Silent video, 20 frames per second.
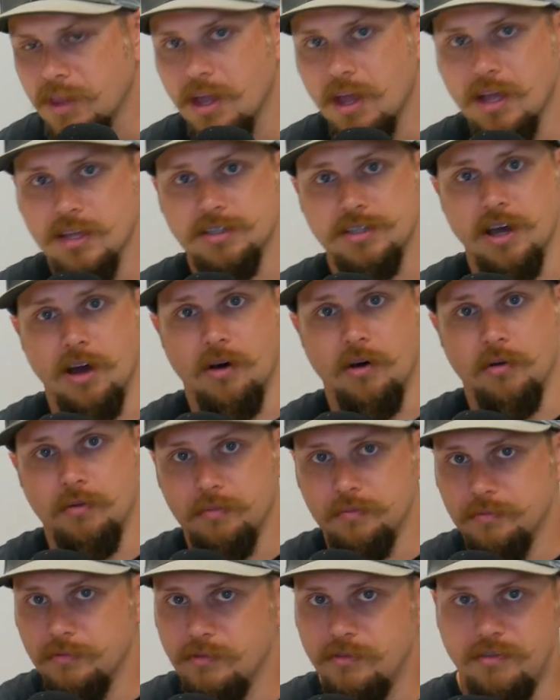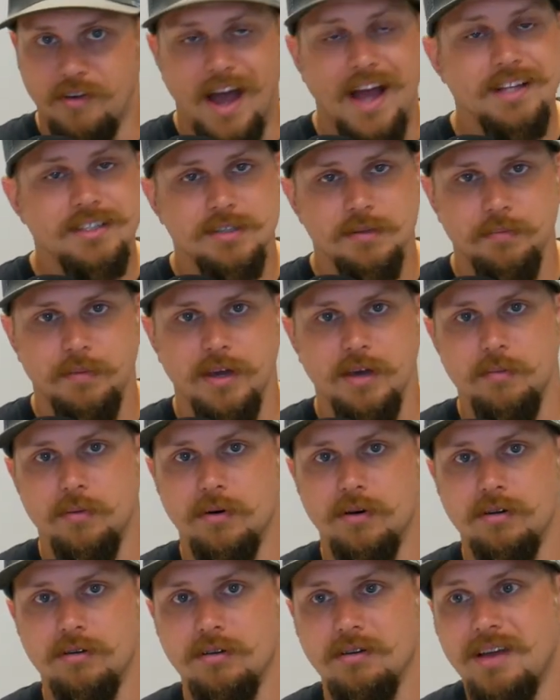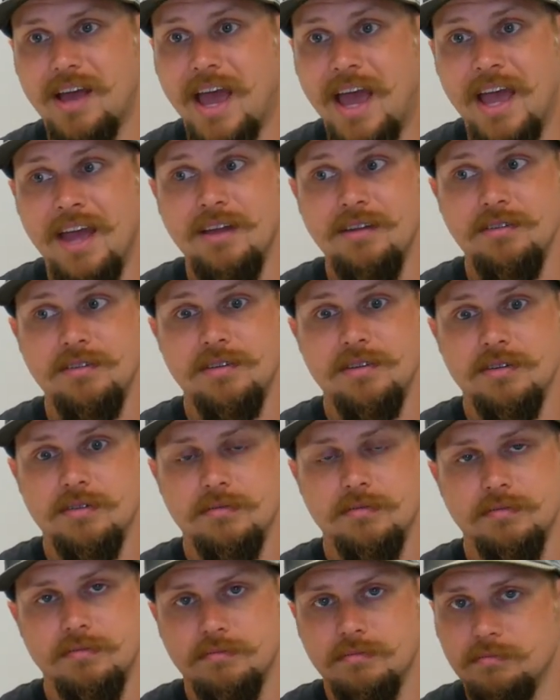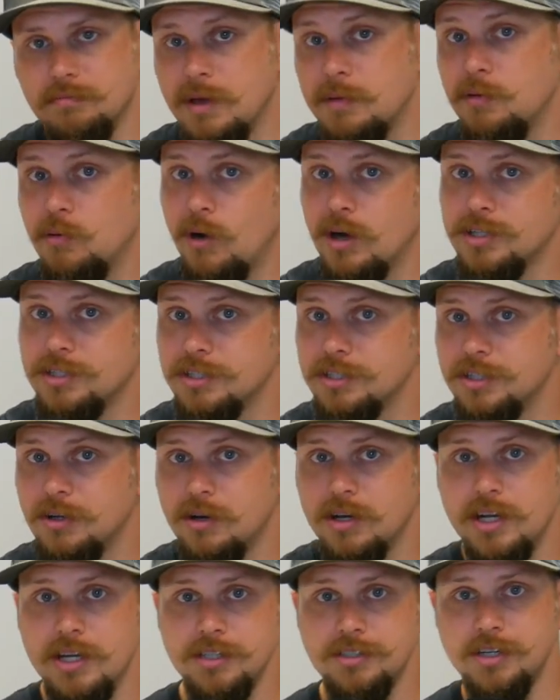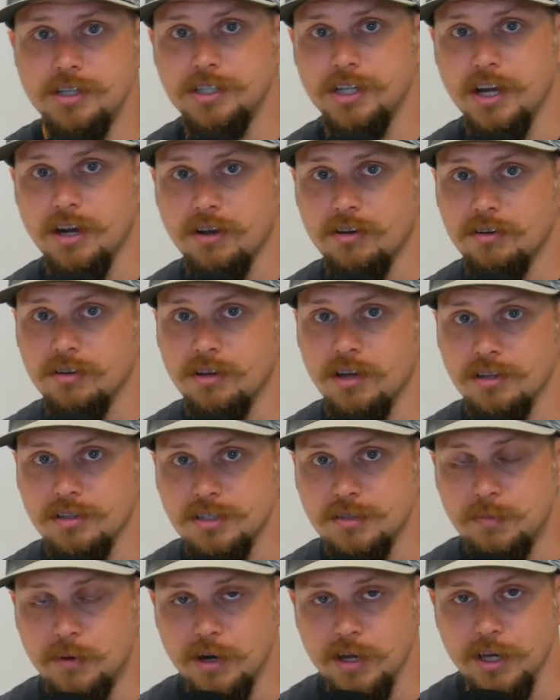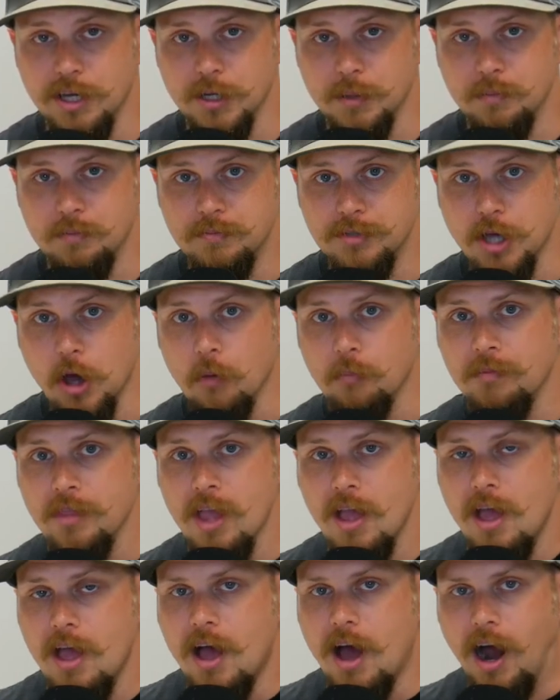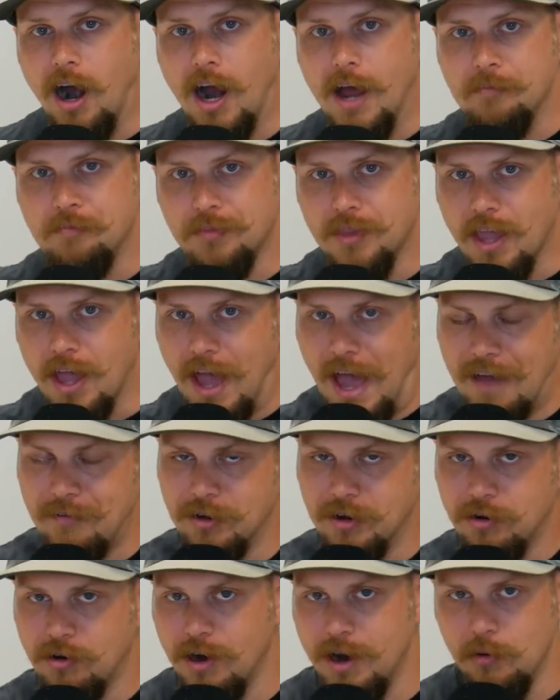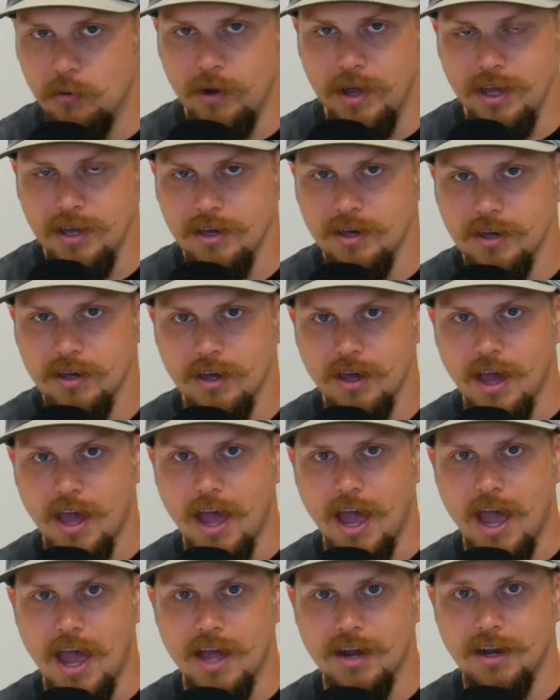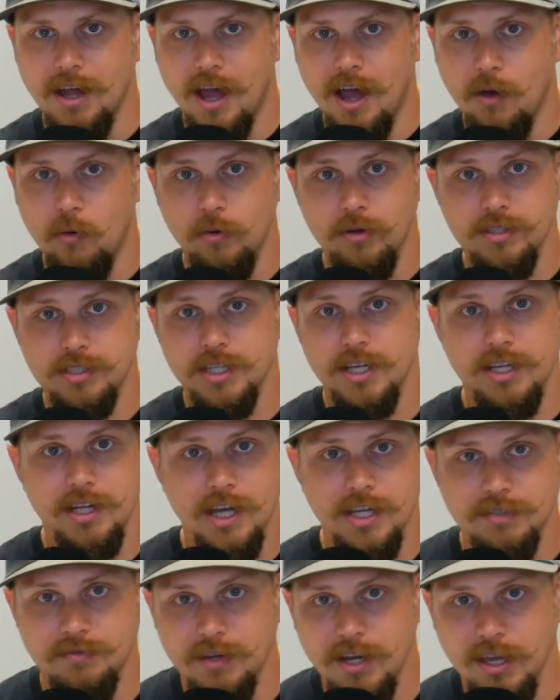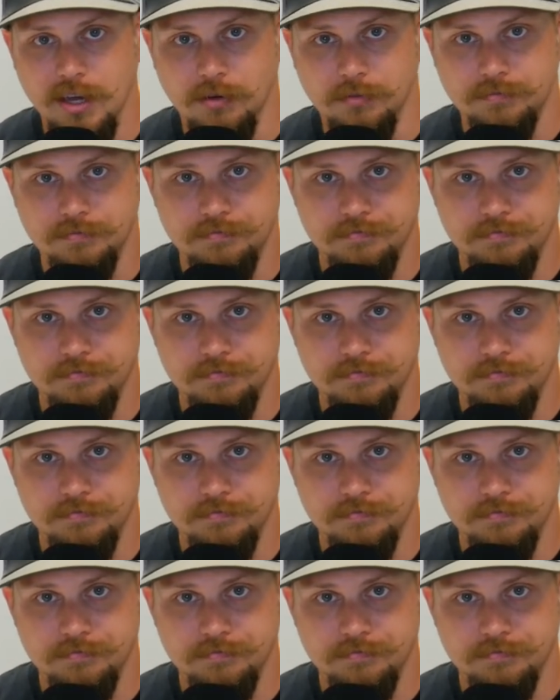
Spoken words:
So find some people and maybe watch the show on History Channel because it's pretty good. So, all right, have a great week, and we'll see you next video.